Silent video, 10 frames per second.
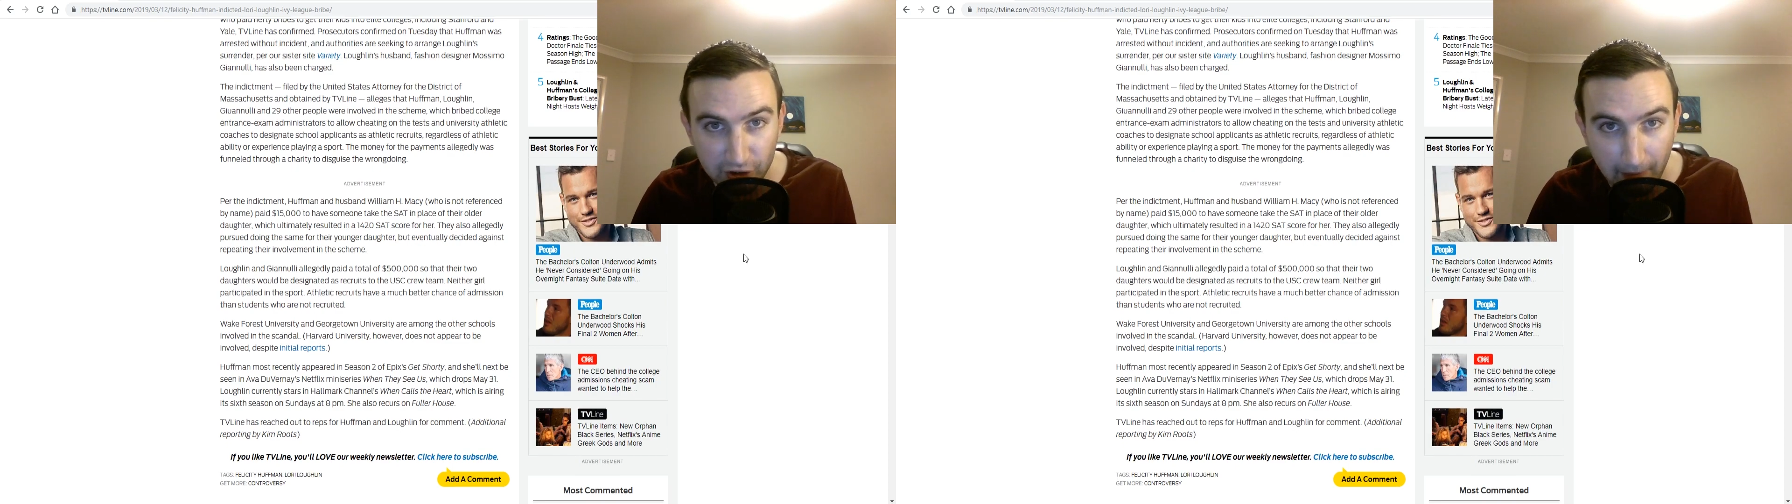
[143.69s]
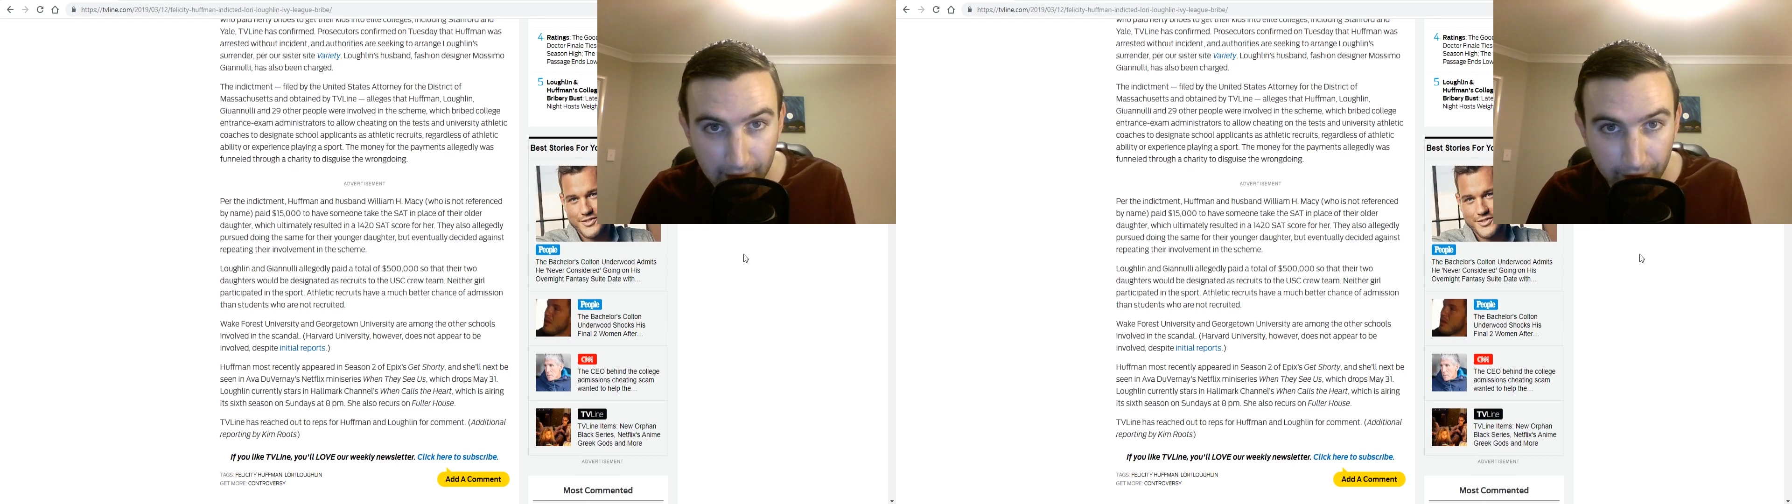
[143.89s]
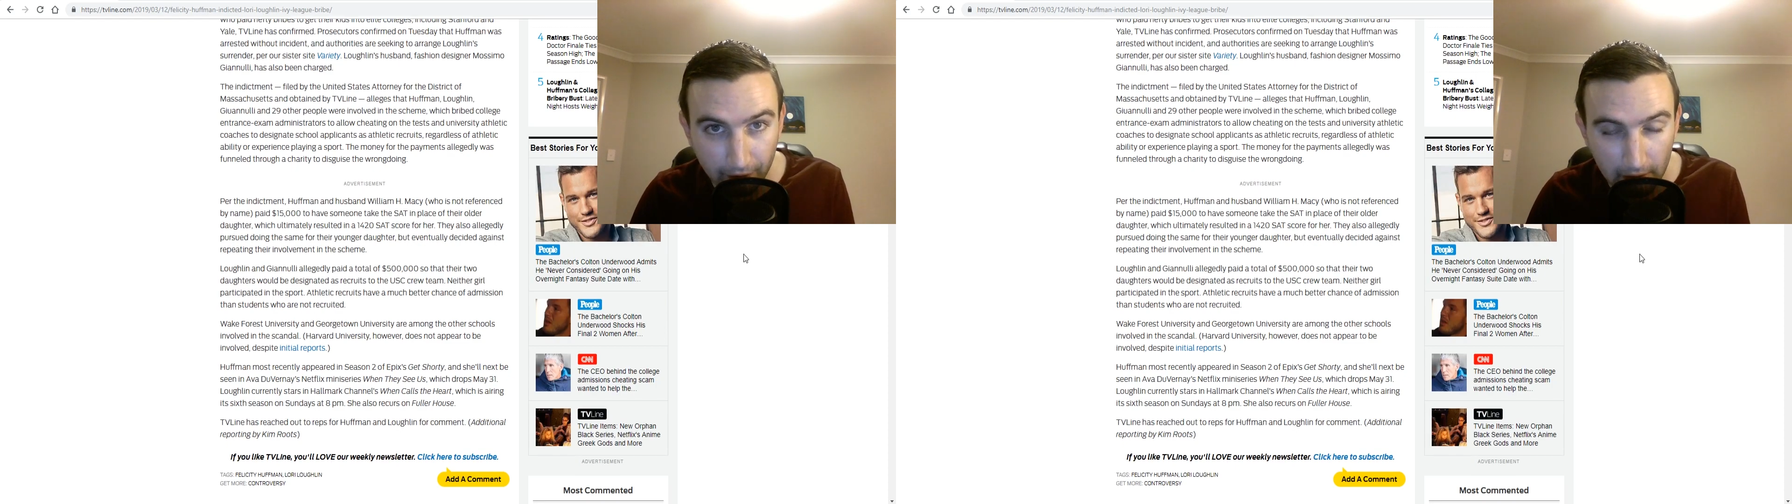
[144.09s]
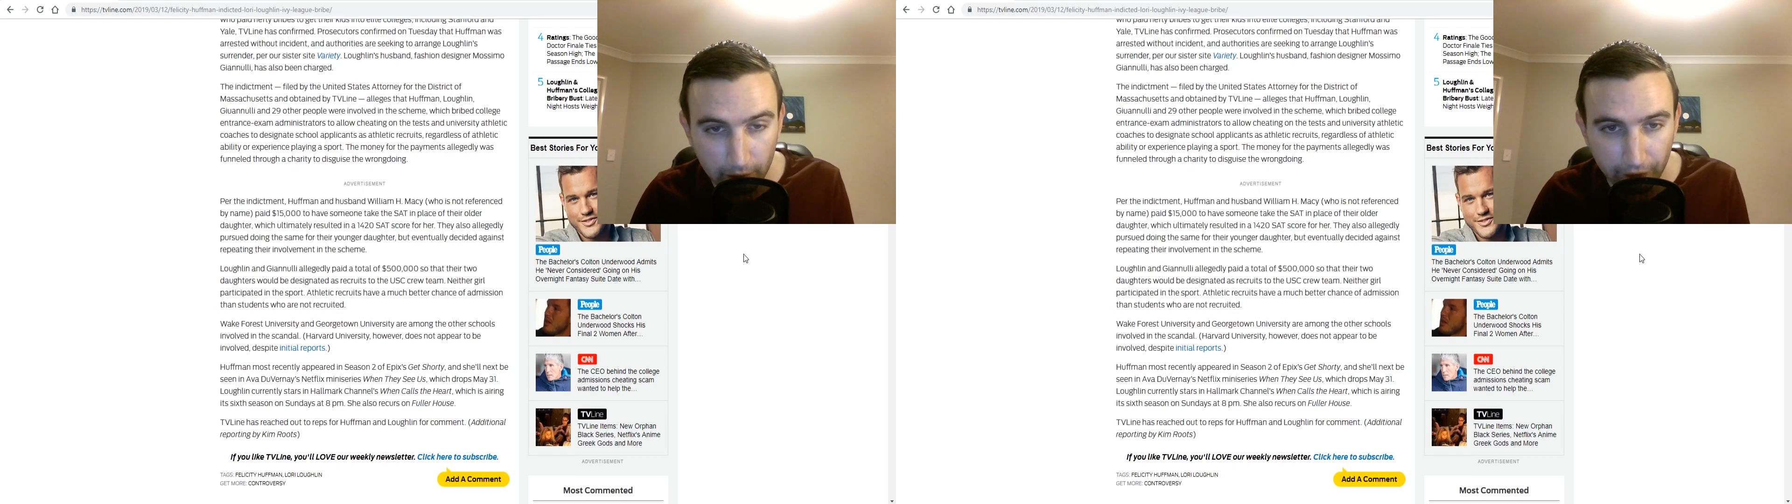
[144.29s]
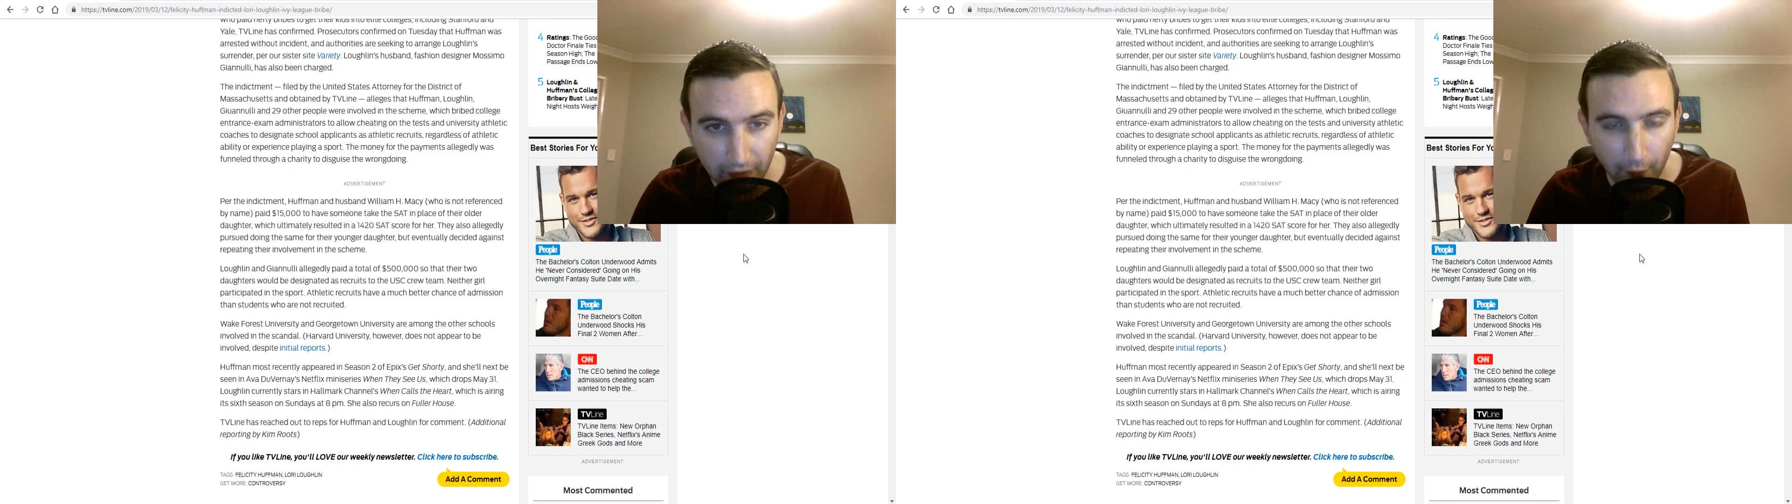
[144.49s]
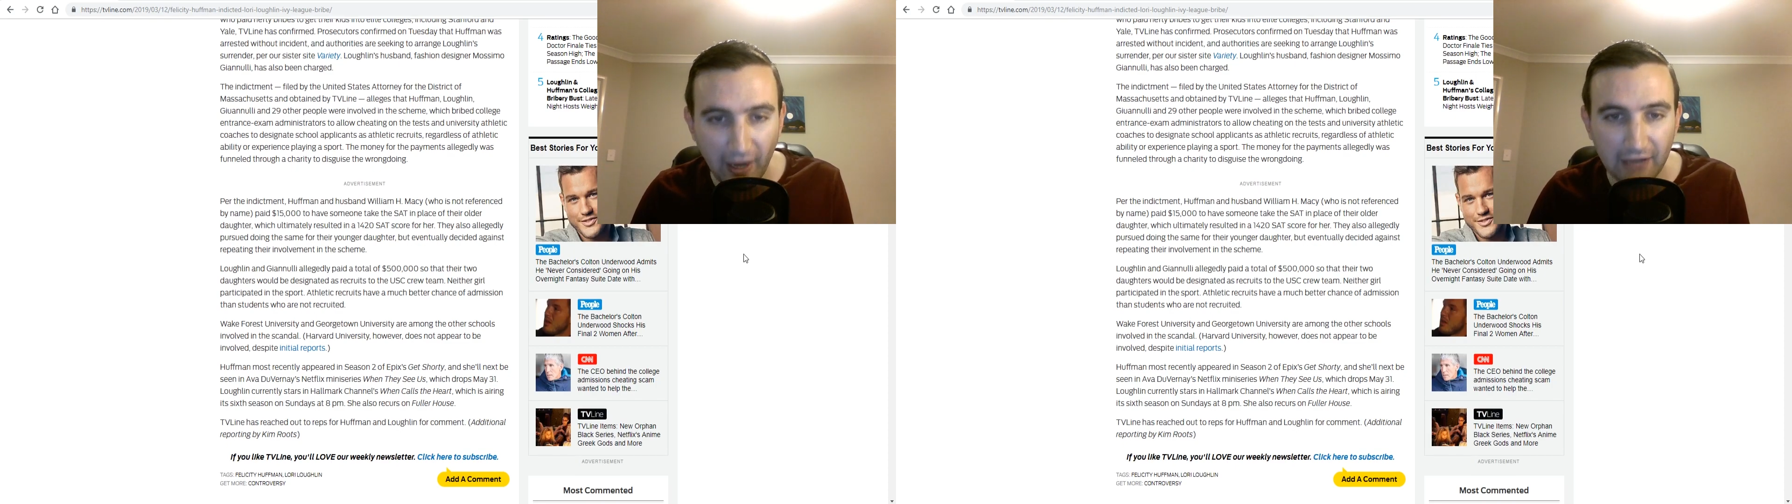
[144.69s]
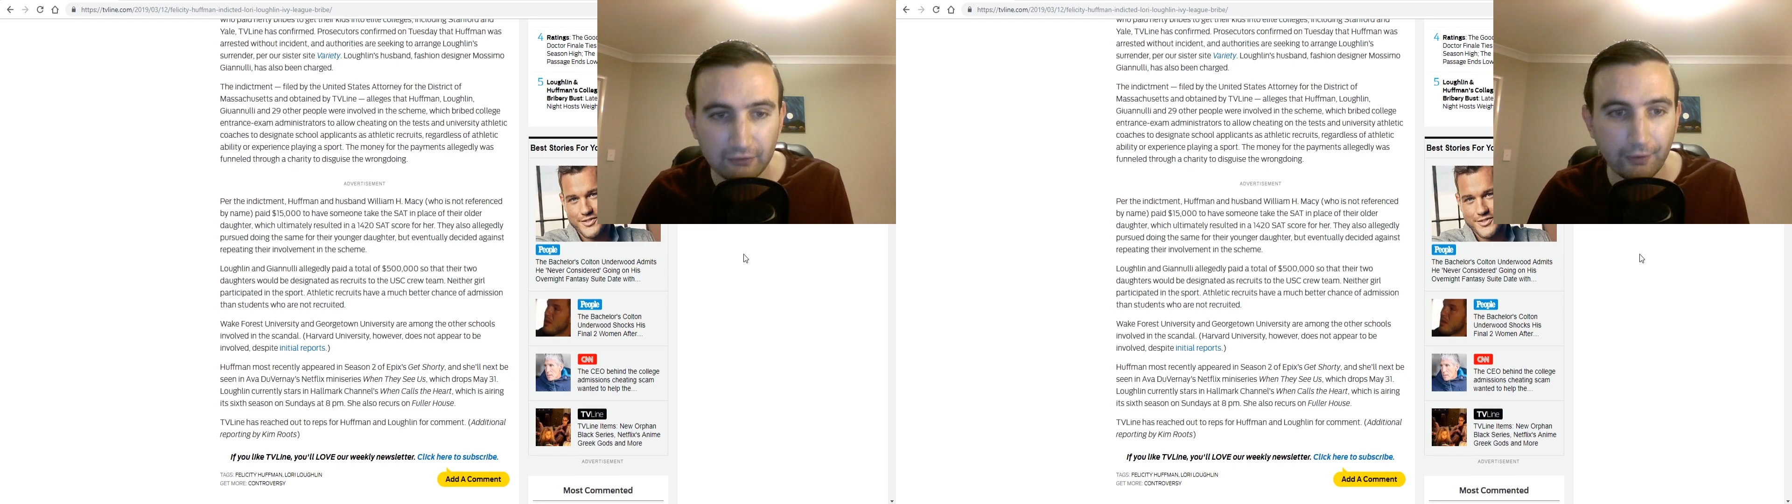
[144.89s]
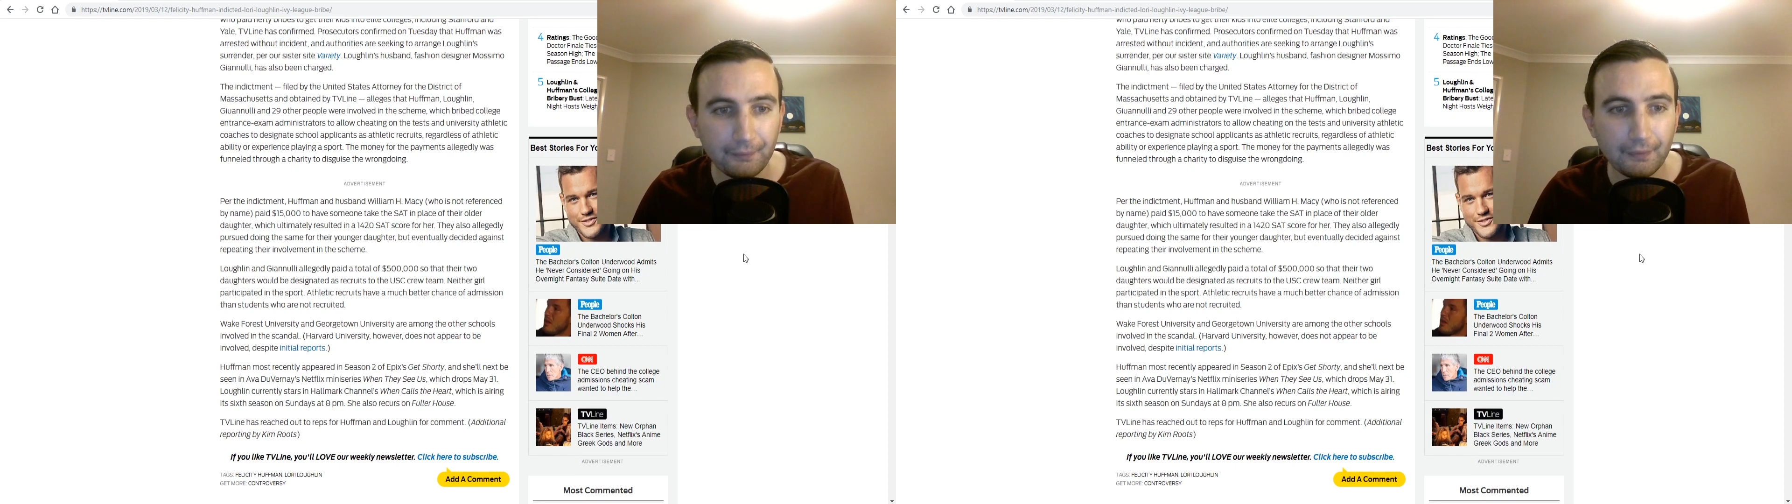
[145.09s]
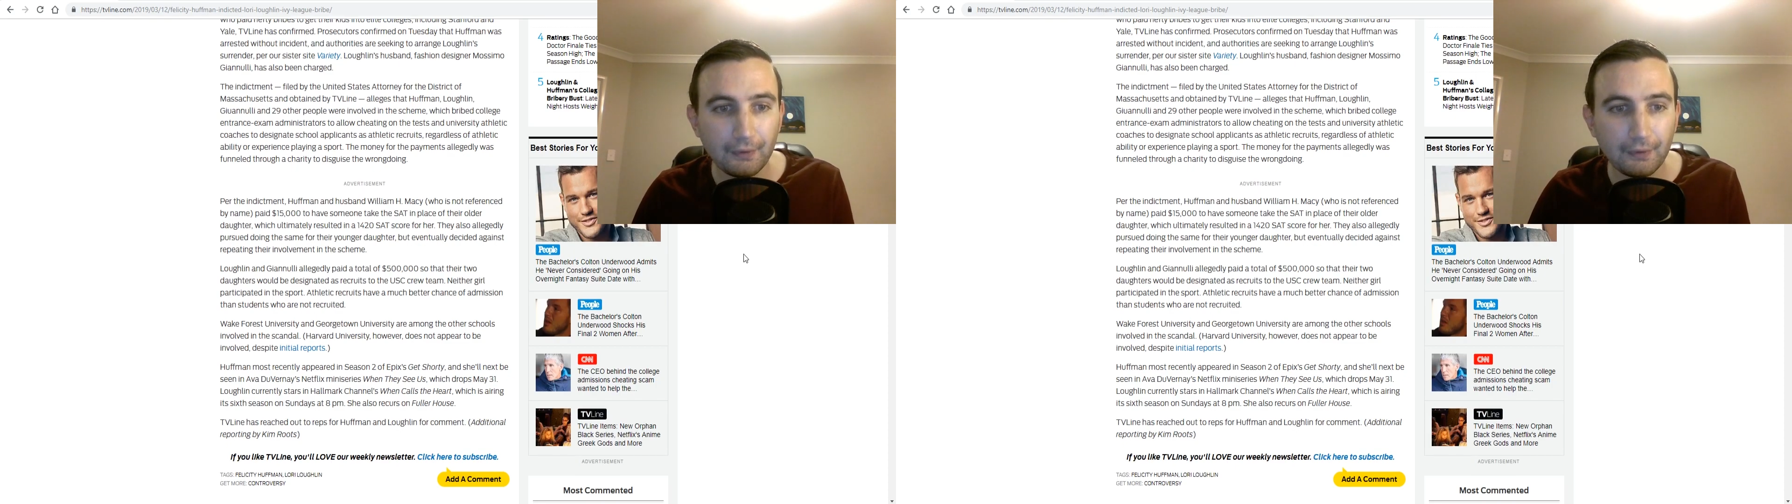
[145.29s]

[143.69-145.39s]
Macy, who's another actor,